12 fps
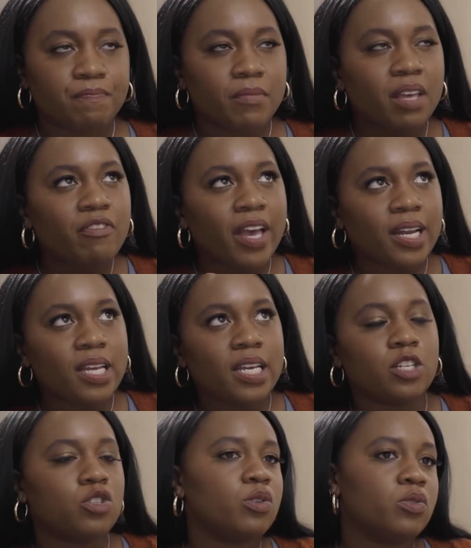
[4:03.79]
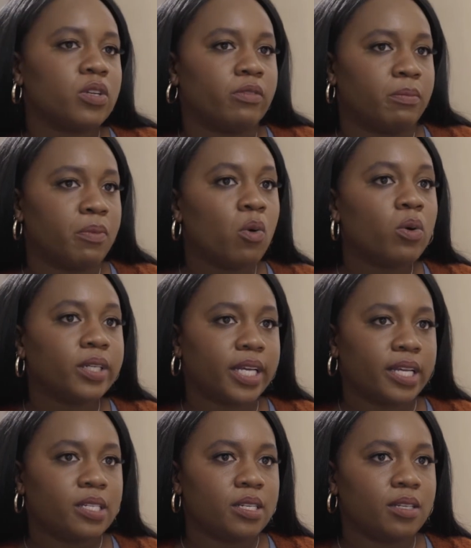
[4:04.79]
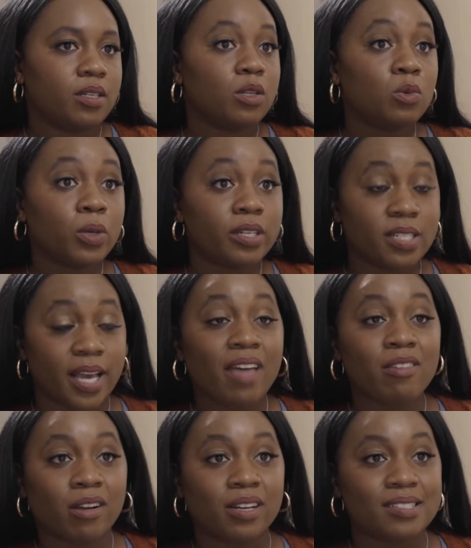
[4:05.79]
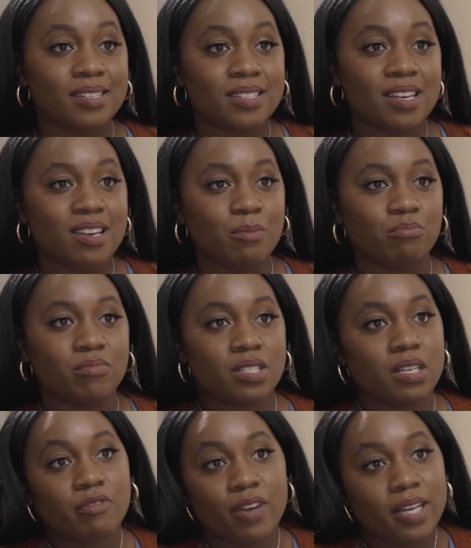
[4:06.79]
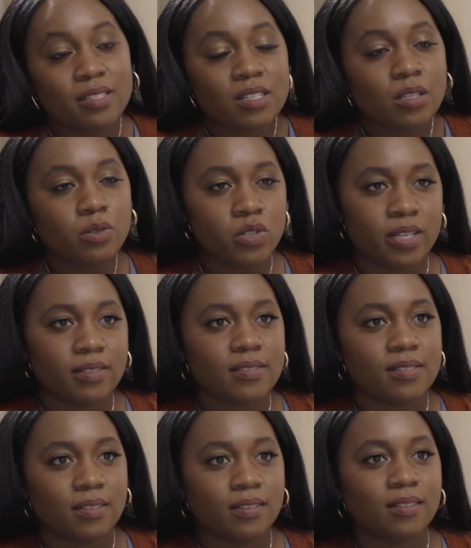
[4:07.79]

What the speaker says: If any issues are reported, you'll work together as a team to find solutions.